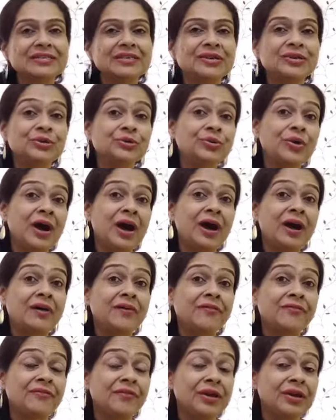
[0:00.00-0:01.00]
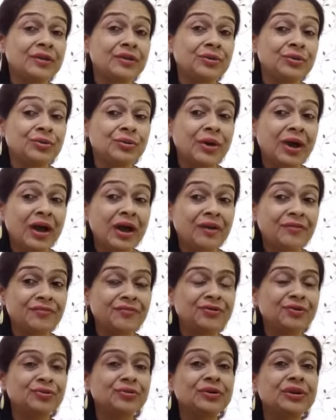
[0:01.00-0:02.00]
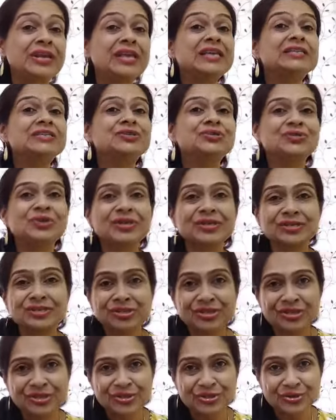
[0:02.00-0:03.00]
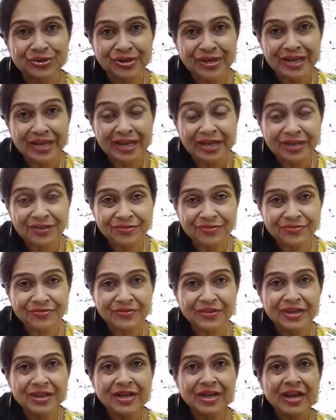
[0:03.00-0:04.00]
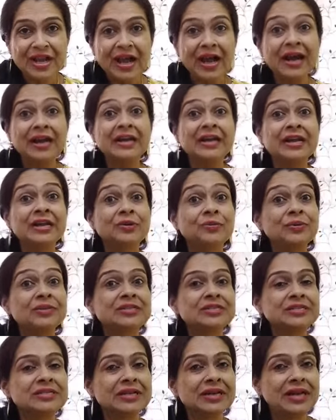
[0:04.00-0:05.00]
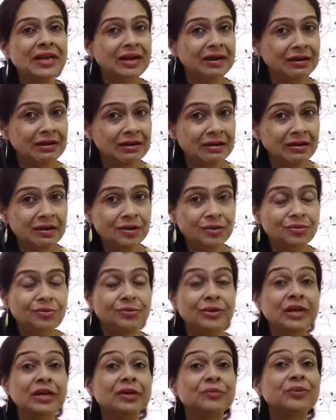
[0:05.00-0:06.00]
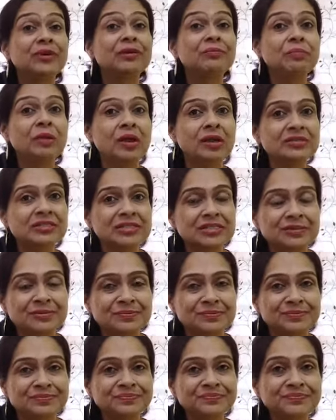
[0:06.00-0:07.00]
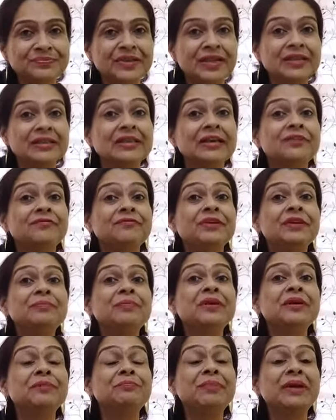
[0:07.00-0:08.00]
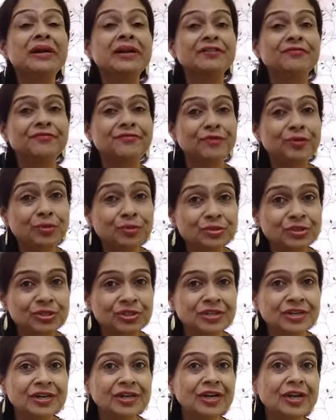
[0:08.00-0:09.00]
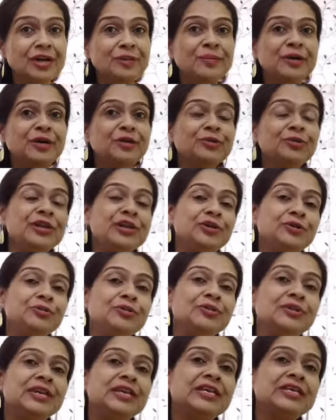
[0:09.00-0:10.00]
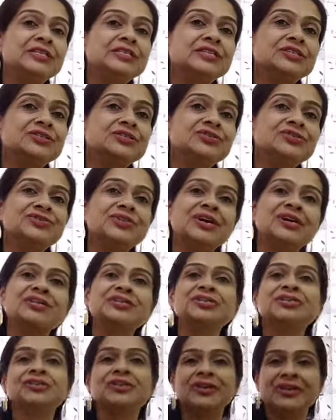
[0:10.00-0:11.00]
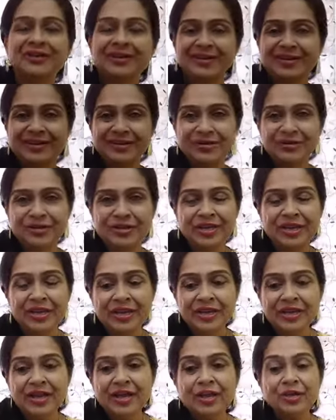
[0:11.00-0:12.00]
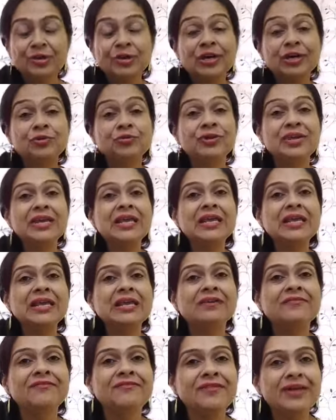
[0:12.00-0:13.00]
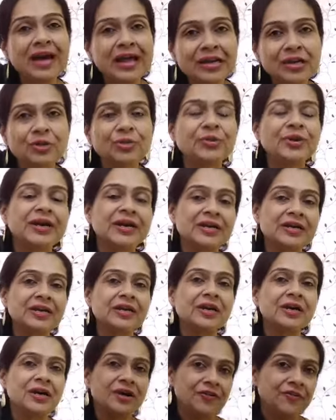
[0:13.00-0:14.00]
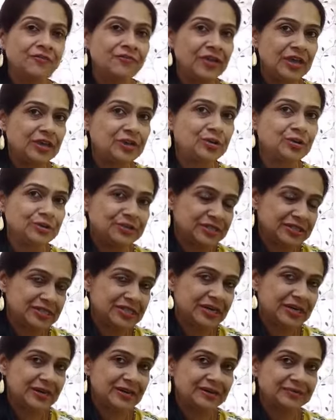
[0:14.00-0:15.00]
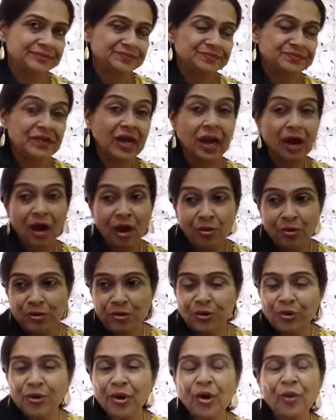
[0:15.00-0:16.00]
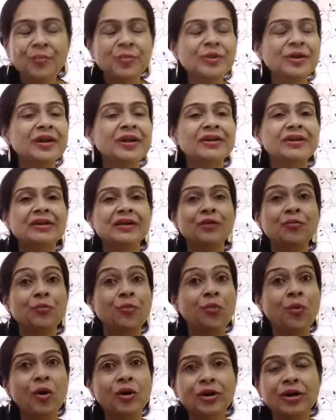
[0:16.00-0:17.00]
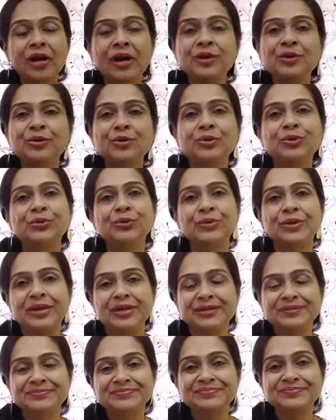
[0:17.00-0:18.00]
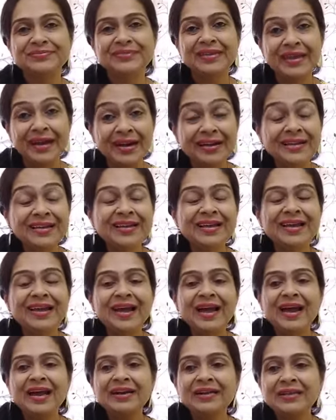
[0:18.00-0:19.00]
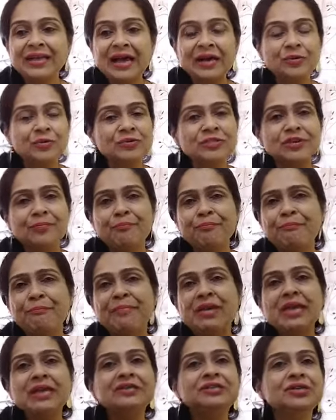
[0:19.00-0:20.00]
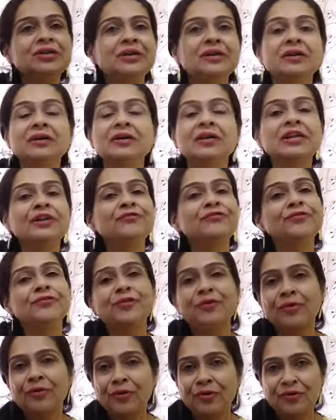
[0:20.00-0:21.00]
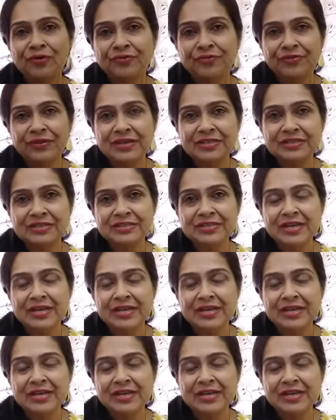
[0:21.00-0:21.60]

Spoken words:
You have to restructure your life, and it will still continue, it will blossom, there will be a better future, but you need to restructure it, okay? You need to re-evaluate where you stand, how you are operating, what are you doing, yeah? And that was a major learning for all of us.